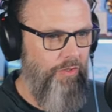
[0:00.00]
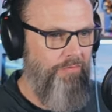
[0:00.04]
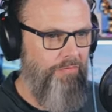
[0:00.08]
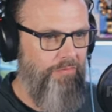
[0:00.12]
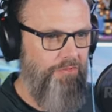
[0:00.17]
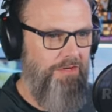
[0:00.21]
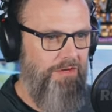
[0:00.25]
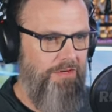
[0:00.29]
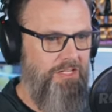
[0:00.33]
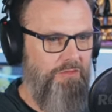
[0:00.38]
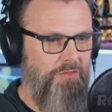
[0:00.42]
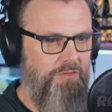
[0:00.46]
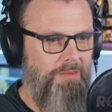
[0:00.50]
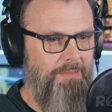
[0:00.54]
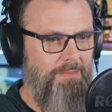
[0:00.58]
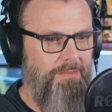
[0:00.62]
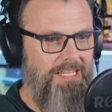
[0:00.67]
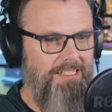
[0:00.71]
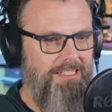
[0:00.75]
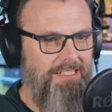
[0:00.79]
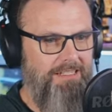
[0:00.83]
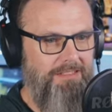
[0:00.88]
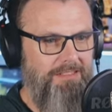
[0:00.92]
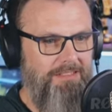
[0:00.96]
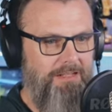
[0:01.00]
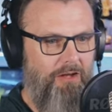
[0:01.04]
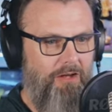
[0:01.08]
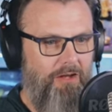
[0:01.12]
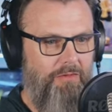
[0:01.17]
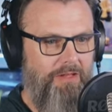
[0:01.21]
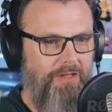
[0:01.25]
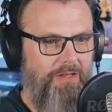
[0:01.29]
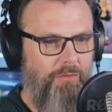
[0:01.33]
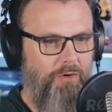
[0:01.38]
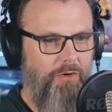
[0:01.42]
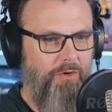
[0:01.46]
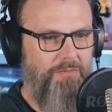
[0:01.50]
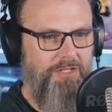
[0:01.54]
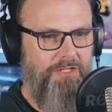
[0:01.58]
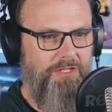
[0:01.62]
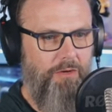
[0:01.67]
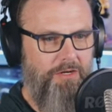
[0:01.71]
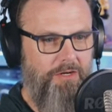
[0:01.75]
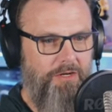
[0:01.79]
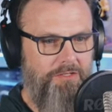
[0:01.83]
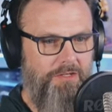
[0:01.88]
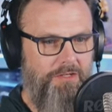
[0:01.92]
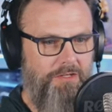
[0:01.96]
Joyful Stranger, maybe he didn't know that worms
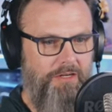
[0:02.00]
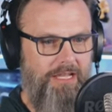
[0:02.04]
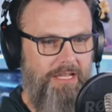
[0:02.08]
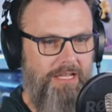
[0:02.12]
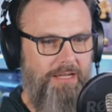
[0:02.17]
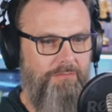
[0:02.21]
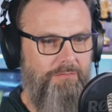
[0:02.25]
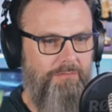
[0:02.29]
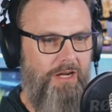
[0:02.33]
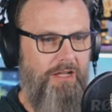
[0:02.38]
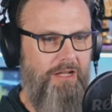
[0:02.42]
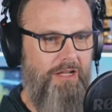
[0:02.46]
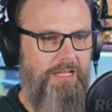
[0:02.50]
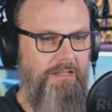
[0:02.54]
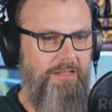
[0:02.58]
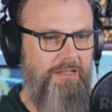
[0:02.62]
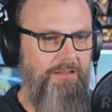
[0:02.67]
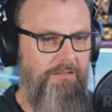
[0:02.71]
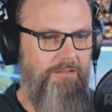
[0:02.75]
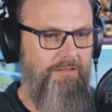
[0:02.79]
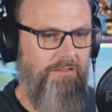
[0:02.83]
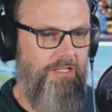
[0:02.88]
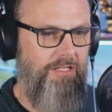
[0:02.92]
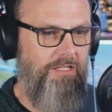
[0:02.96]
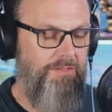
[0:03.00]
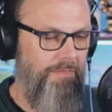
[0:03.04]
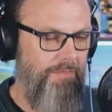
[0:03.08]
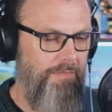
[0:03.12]
go on a dirt cake mo and